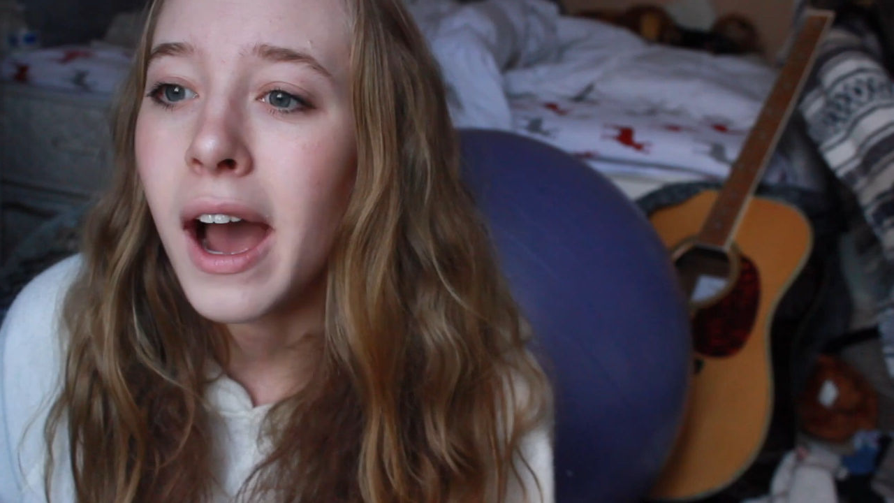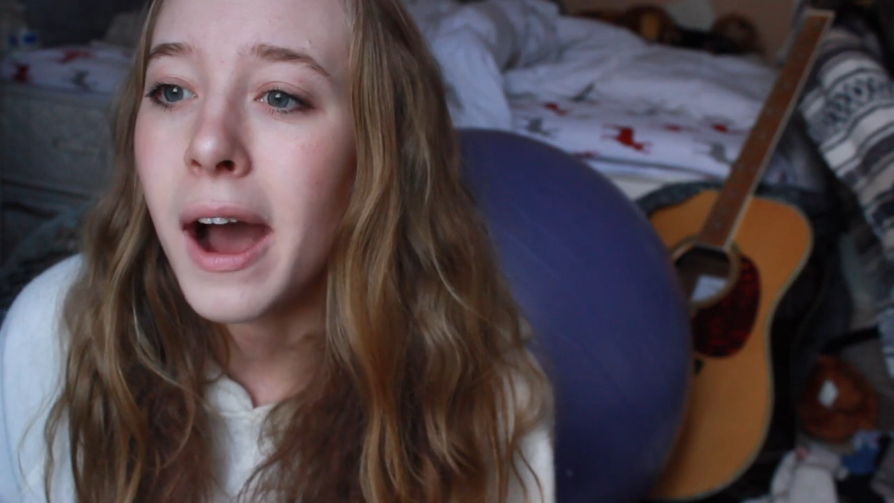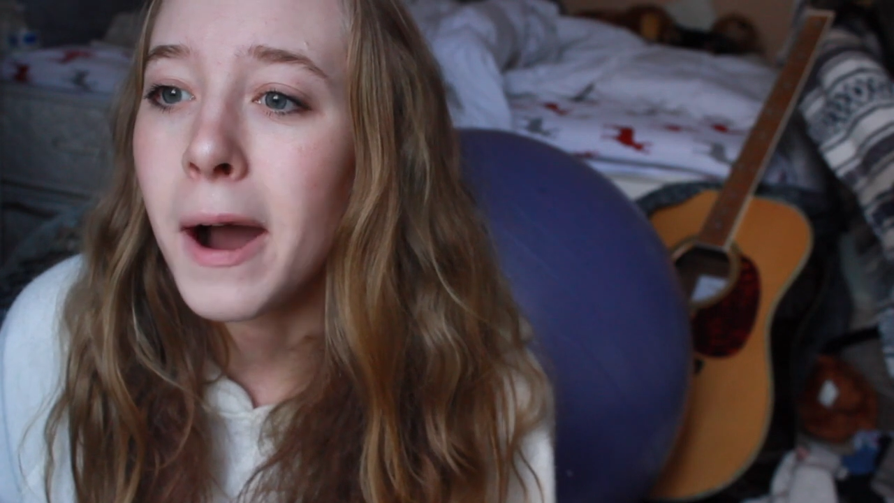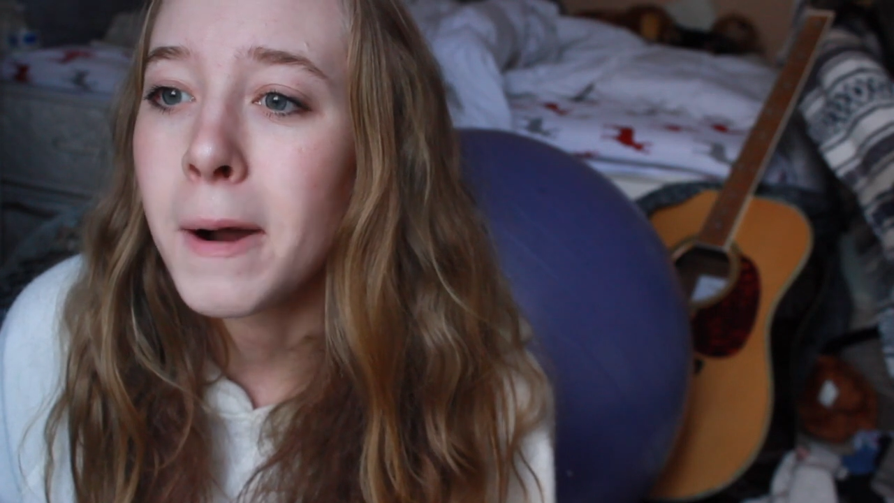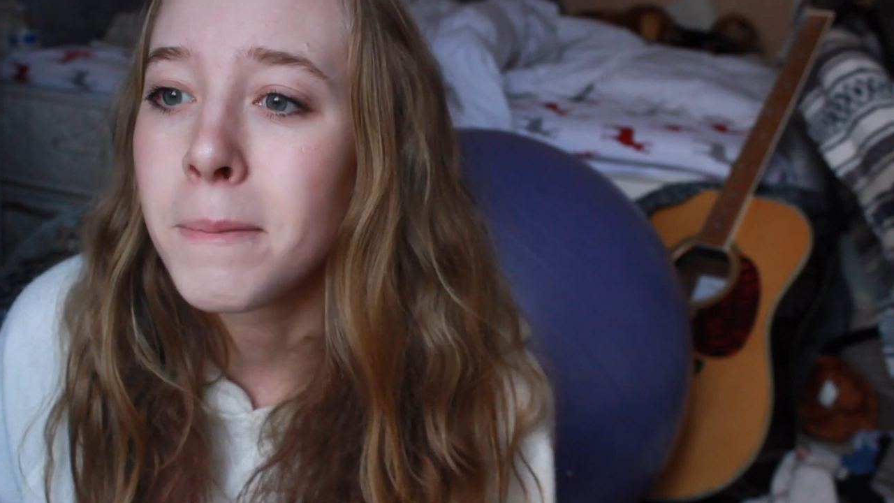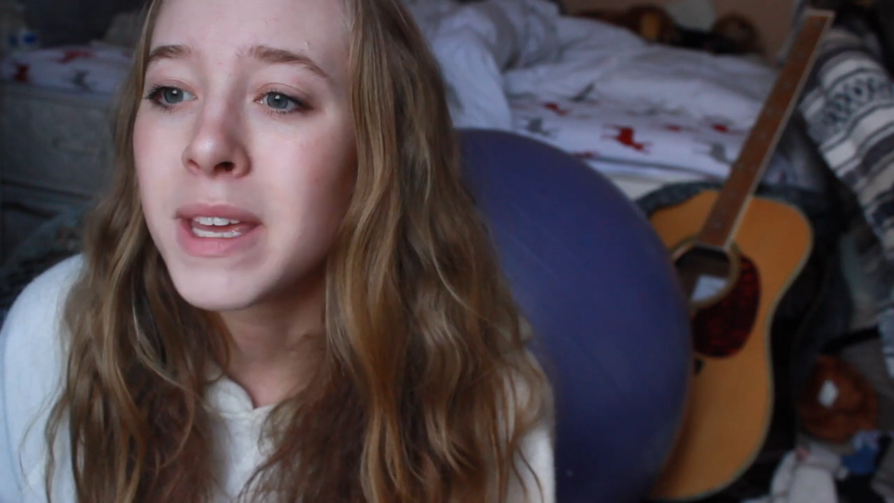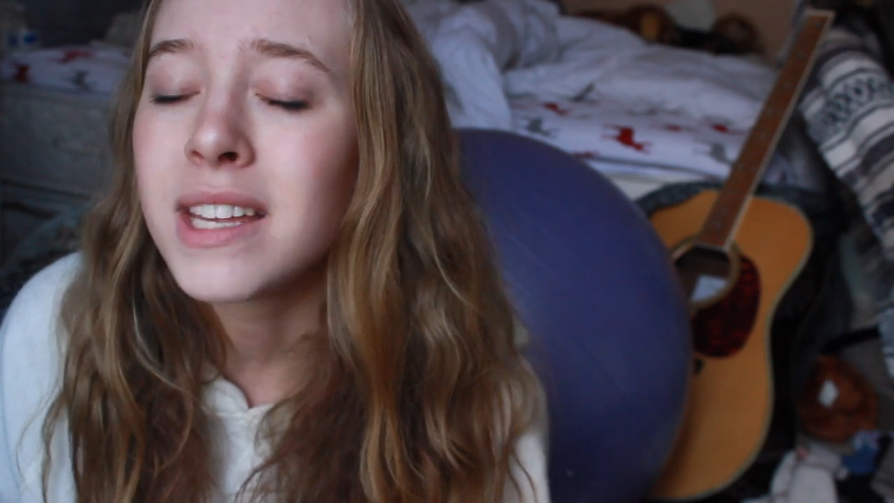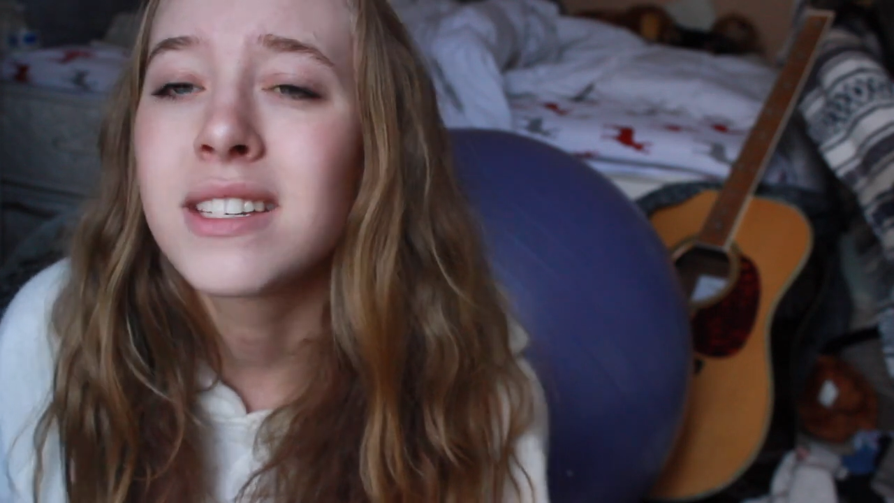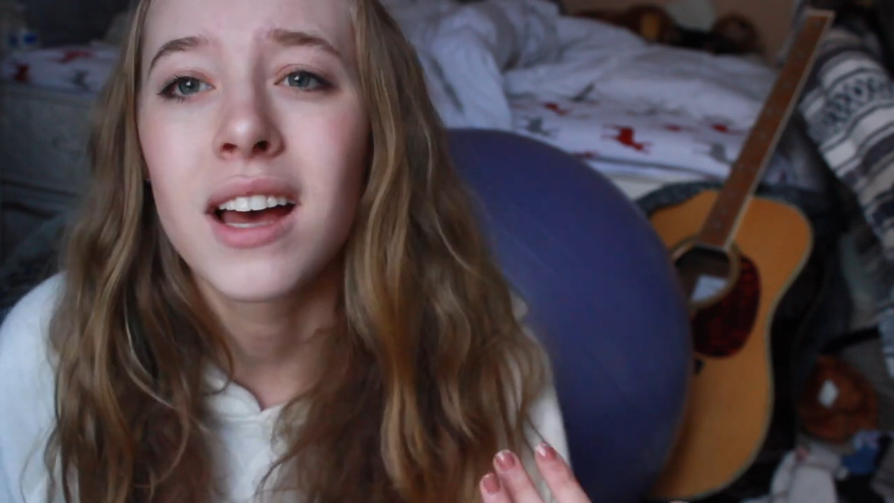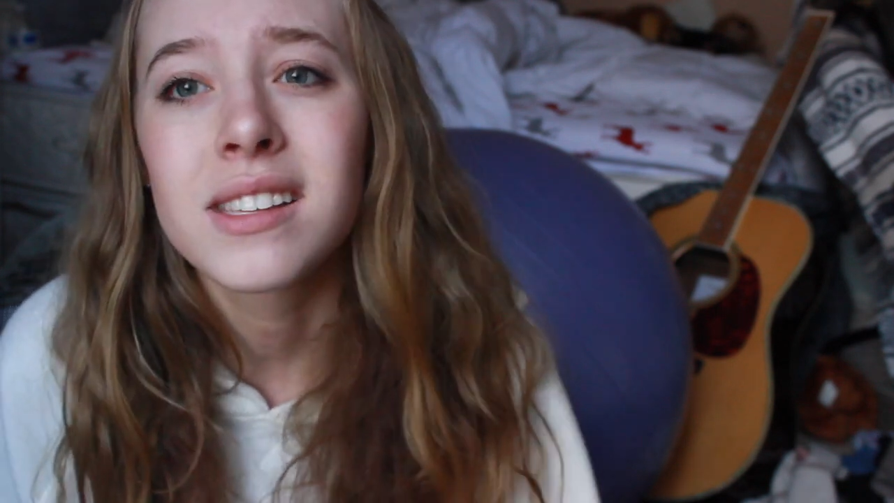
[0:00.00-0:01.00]
um,
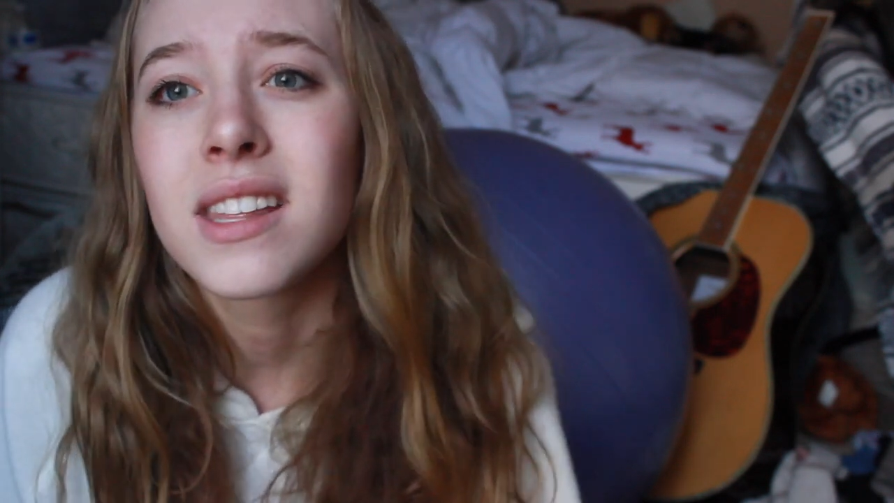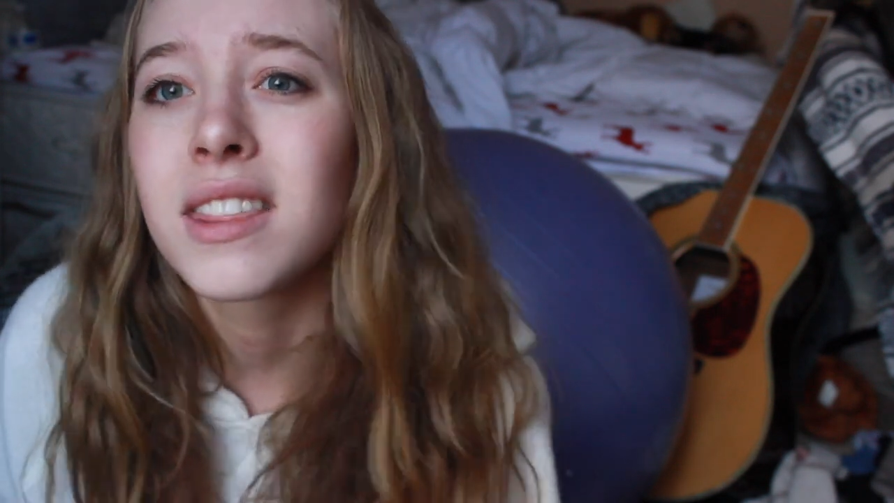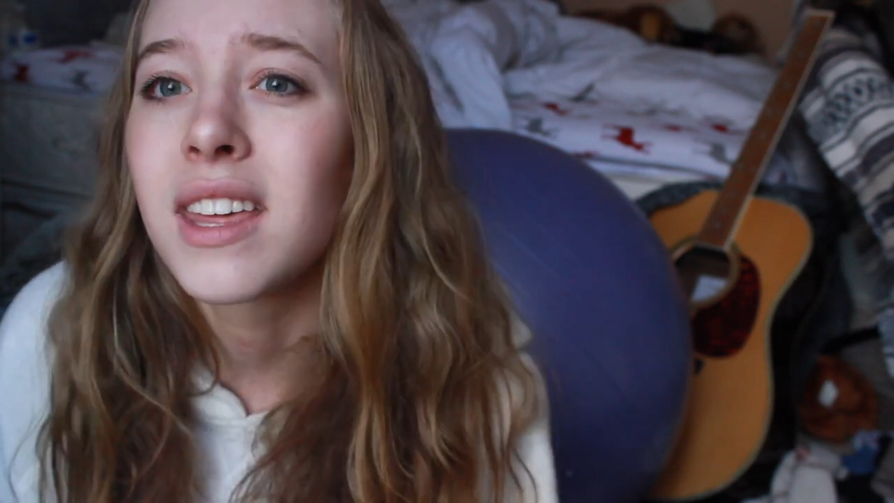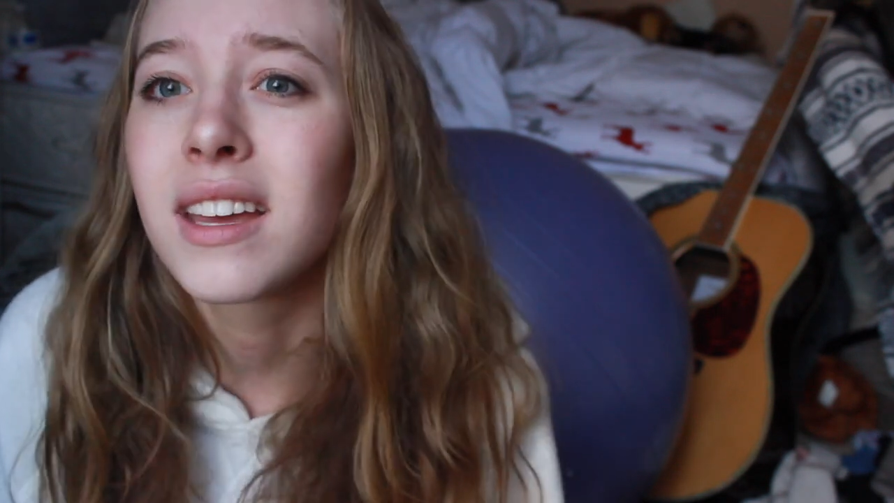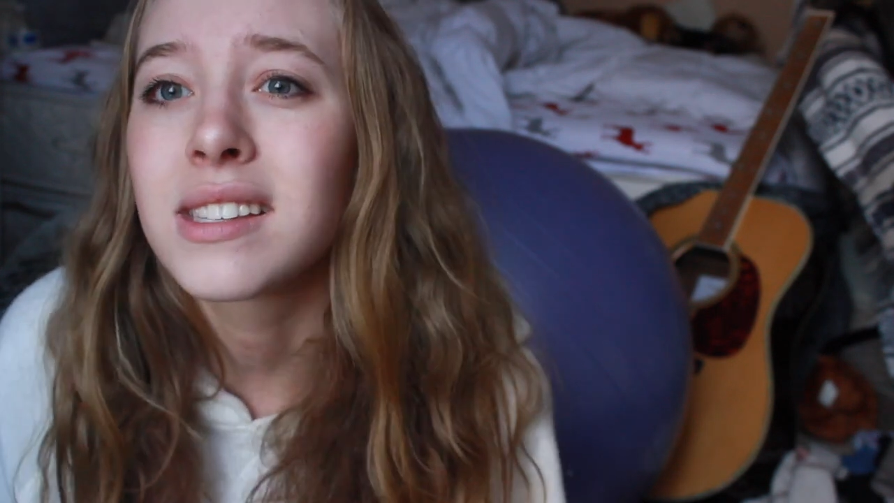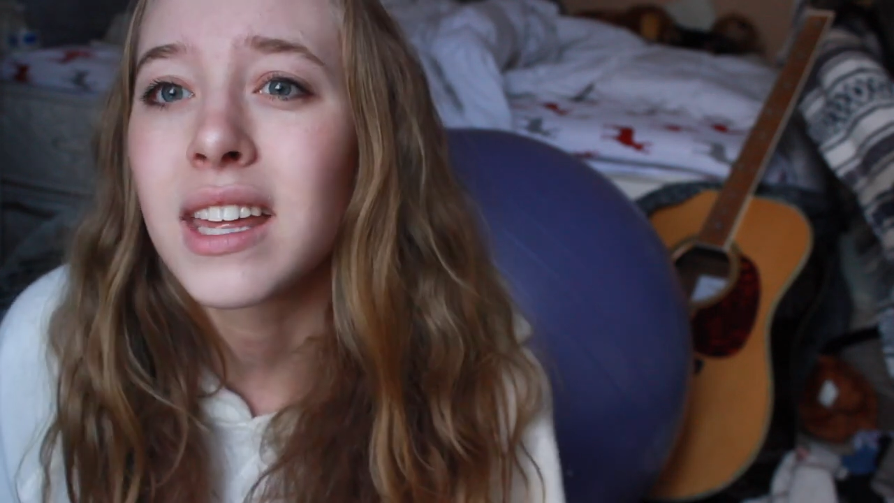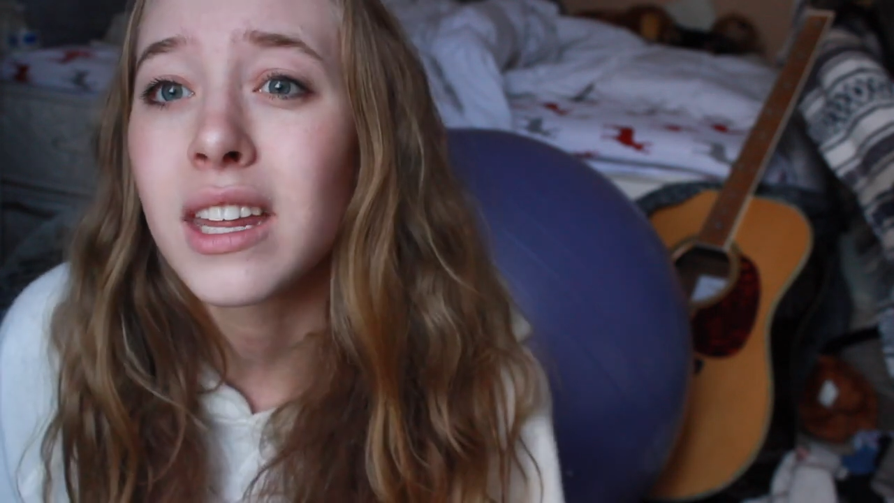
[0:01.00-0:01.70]
he does the things